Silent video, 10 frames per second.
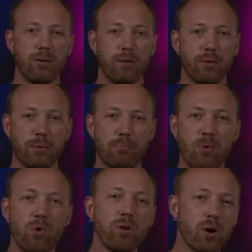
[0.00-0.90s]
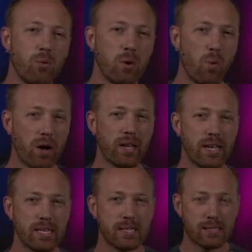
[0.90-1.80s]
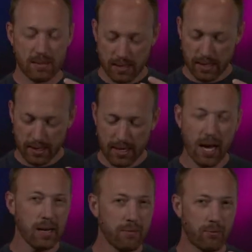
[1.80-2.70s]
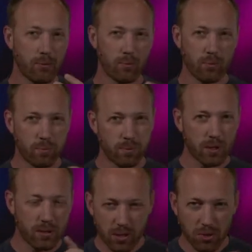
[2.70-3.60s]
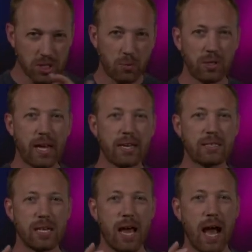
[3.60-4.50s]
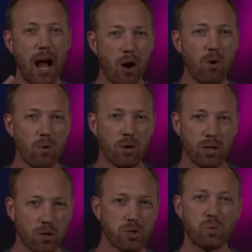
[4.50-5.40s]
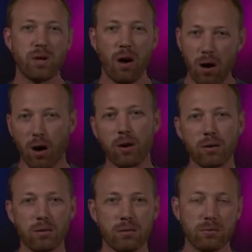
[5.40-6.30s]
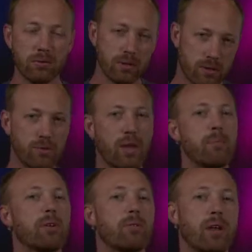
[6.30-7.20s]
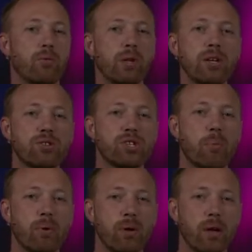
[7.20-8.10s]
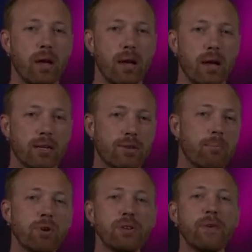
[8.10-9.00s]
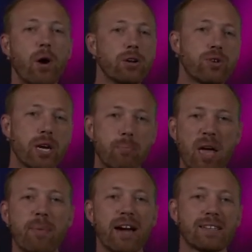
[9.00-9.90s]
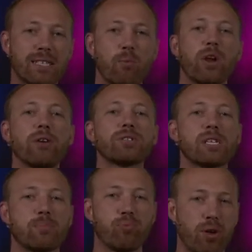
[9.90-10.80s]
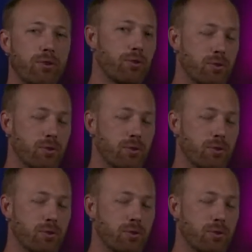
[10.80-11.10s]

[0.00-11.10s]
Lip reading: The more that we want it is kind of closely related to how close we are to them in relationship. So most of you aren't trying to pay back someone else's brother or